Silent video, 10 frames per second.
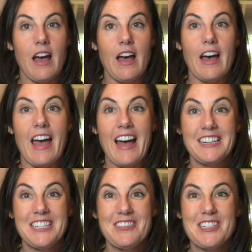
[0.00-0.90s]

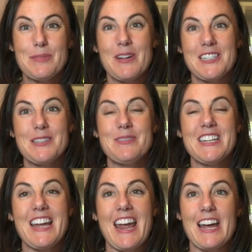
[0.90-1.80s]
acting
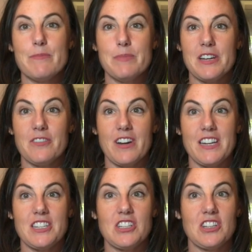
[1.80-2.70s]
responsibly, and being
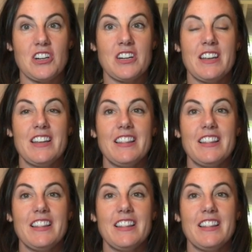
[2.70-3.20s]
ready to learn.